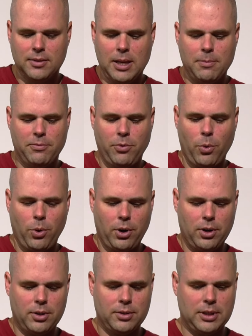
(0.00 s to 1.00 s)

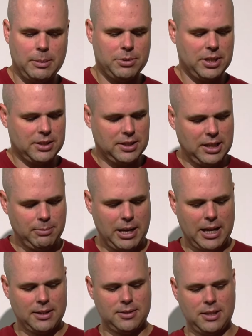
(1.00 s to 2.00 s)
M4, M16
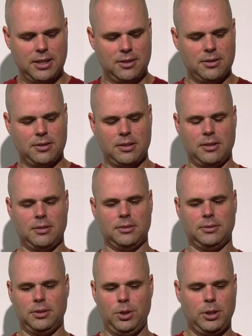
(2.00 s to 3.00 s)
magazines.
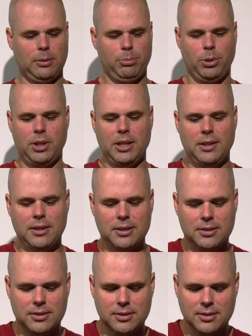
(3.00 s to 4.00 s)
You could put in
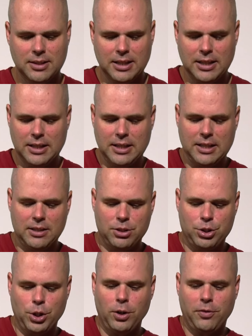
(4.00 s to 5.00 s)
this
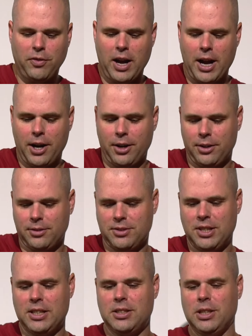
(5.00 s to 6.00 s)
Surefire
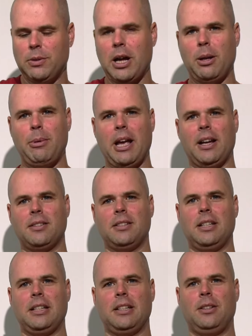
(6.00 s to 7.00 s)
60 round
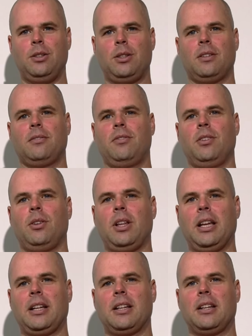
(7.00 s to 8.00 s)
magazine and you can feel
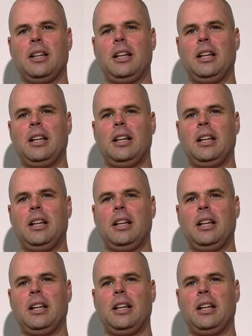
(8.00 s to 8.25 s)
like